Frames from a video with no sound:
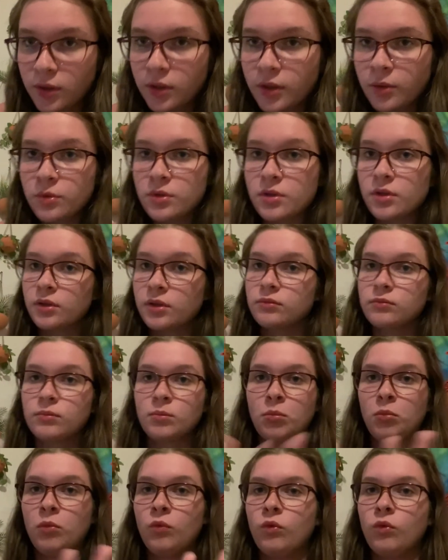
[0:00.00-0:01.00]
It was like,
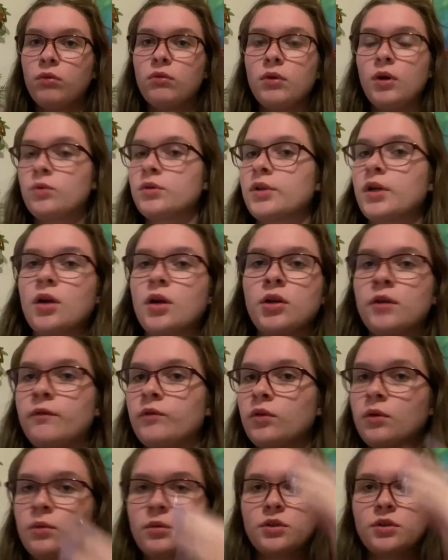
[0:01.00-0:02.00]
I was like, I don't even
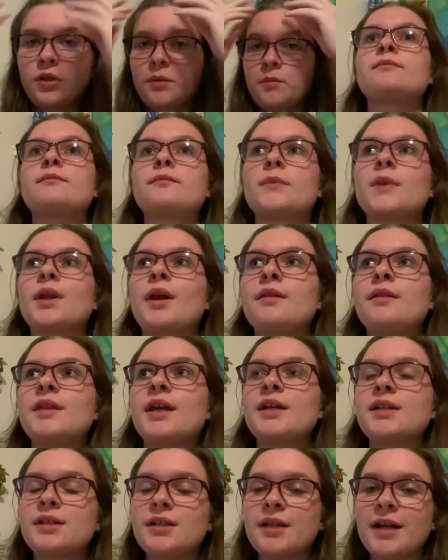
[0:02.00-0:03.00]
know what to do. They
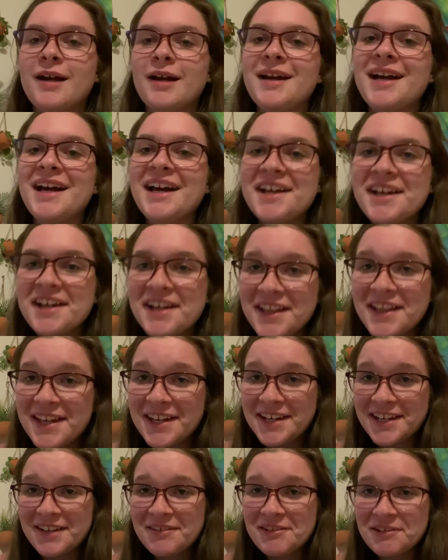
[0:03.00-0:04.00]
didn't
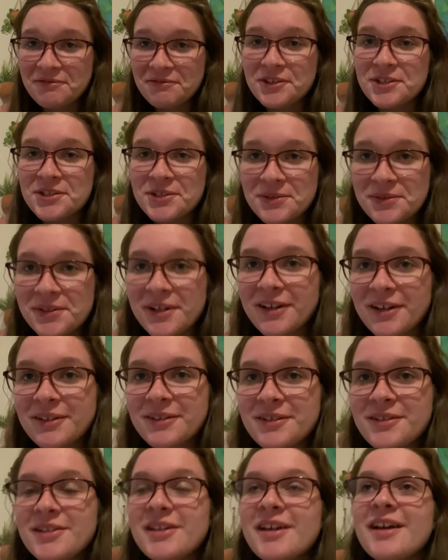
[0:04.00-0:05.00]
have the first new
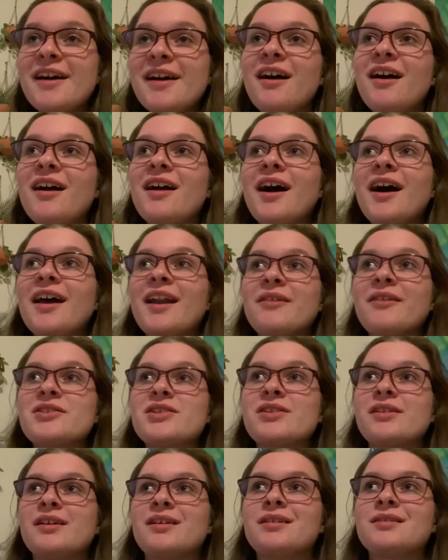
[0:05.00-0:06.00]
colors. And I was
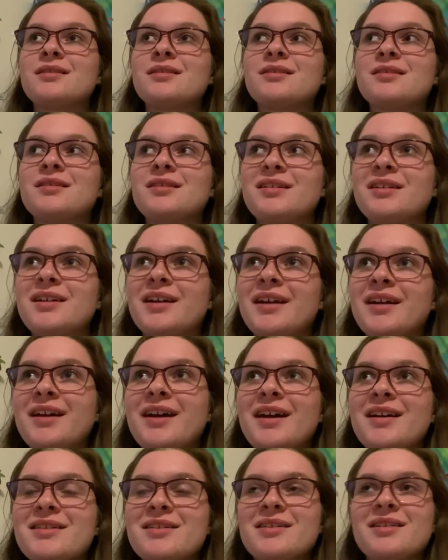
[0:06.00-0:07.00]
like, okay.
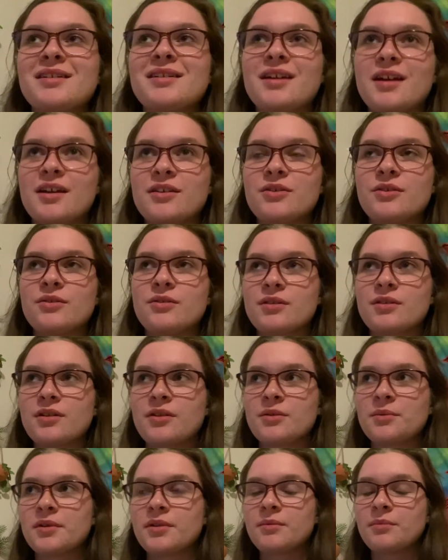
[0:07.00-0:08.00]
And so then I chose another
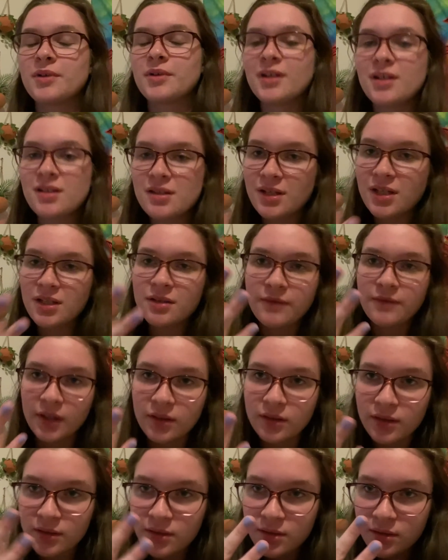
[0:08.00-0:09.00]
one, but it's fine.
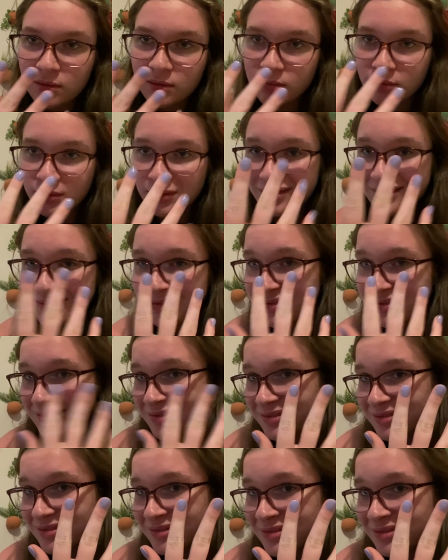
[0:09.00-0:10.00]

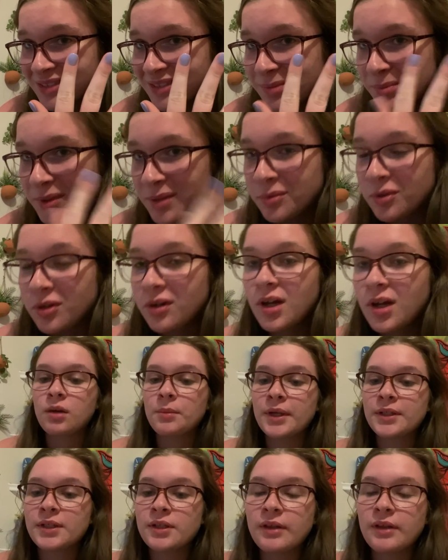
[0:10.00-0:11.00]
It's purple. I
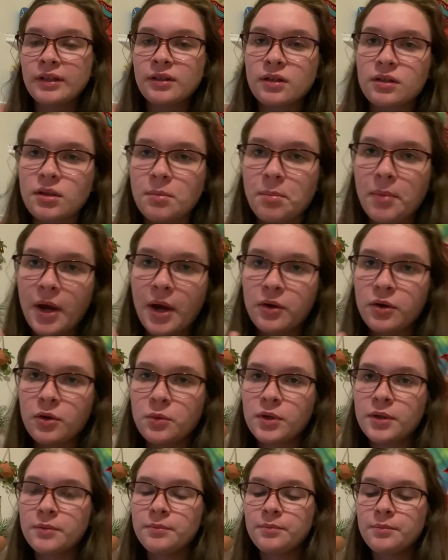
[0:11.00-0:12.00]
did like the dip powder
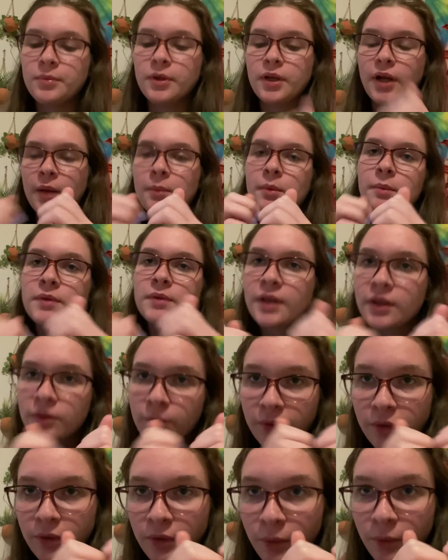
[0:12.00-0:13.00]
one, but I'm obsessed with
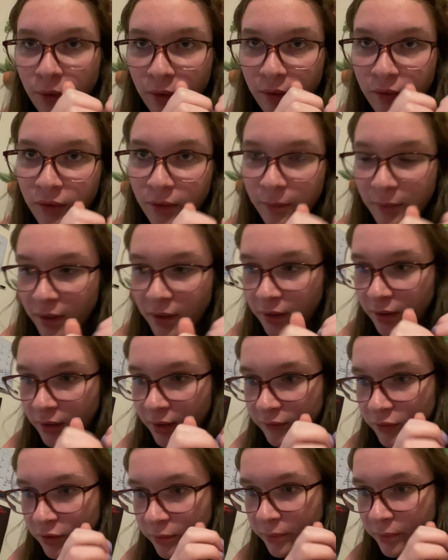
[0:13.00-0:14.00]
the noise they make. And I've
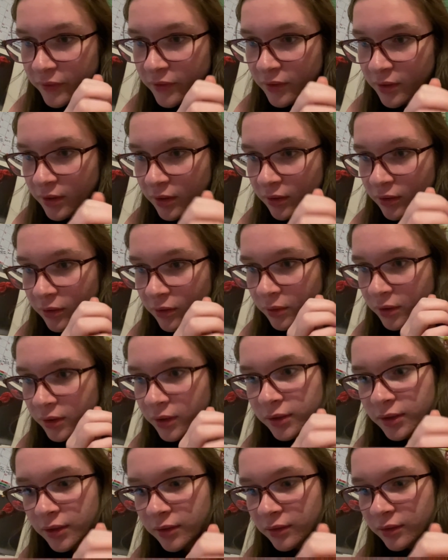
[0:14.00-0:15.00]
just been sitting here going like
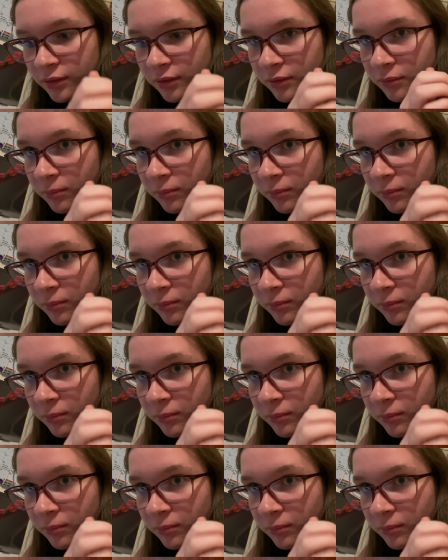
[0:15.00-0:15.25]
this.